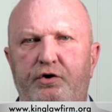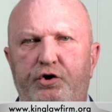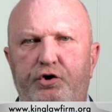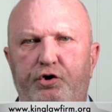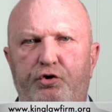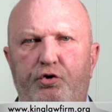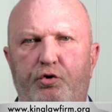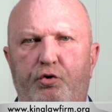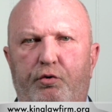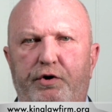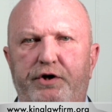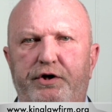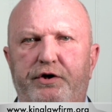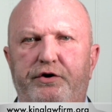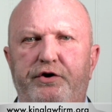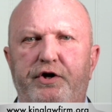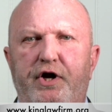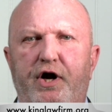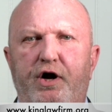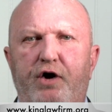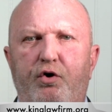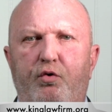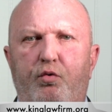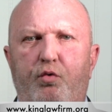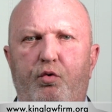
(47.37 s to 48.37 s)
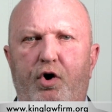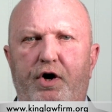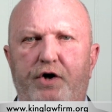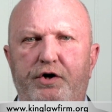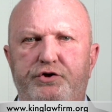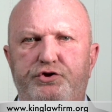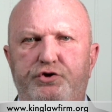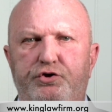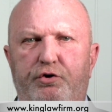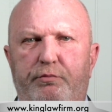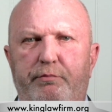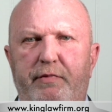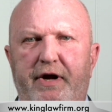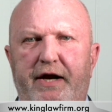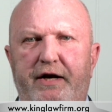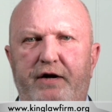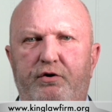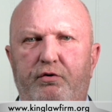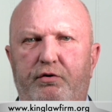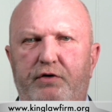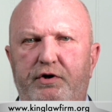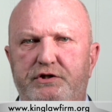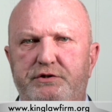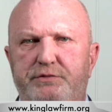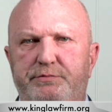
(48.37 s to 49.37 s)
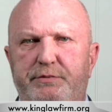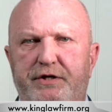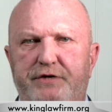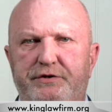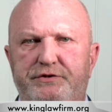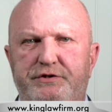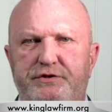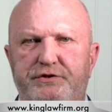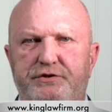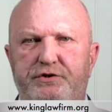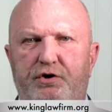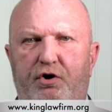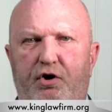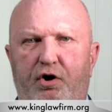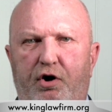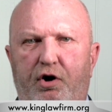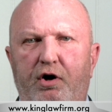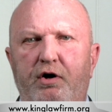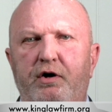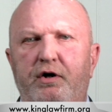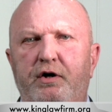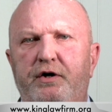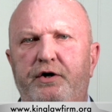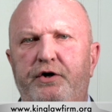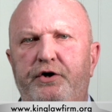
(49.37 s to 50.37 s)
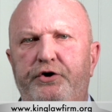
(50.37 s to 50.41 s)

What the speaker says: You're going to know what your medical expenses are.